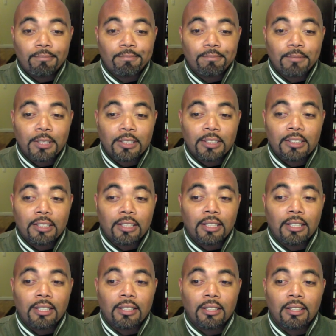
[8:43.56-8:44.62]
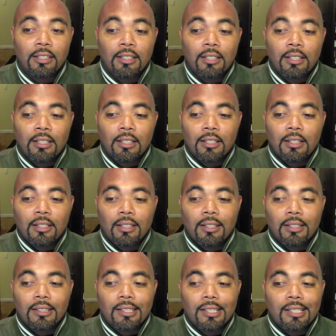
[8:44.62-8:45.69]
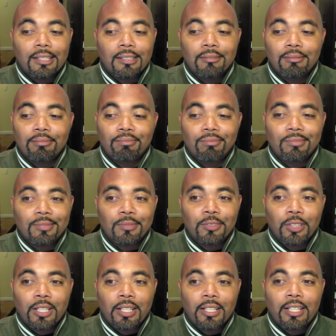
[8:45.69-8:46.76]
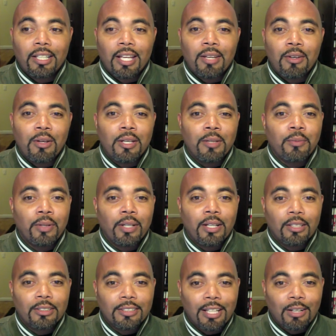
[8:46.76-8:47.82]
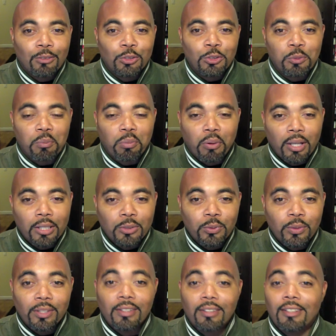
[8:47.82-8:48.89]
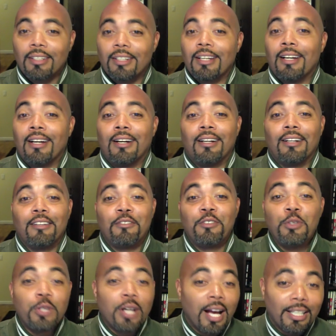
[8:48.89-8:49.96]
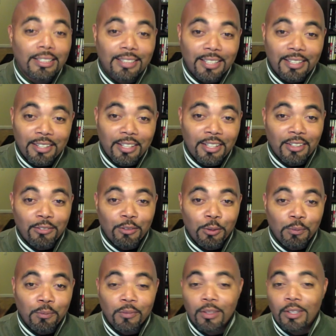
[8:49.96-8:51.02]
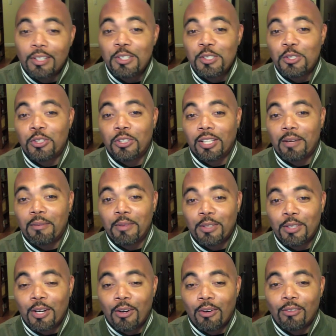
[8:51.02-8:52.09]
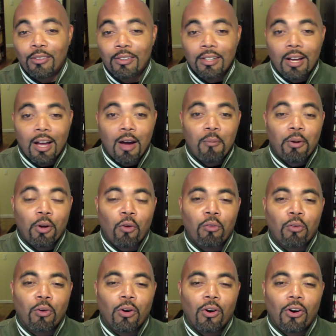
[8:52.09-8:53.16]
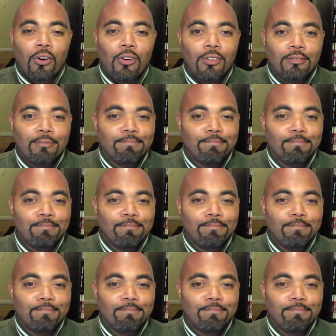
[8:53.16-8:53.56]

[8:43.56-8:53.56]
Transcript: Let's see. I'm trying to think of anybody else that I was impressed with. If you guys can think of them, you should let me know. But overall,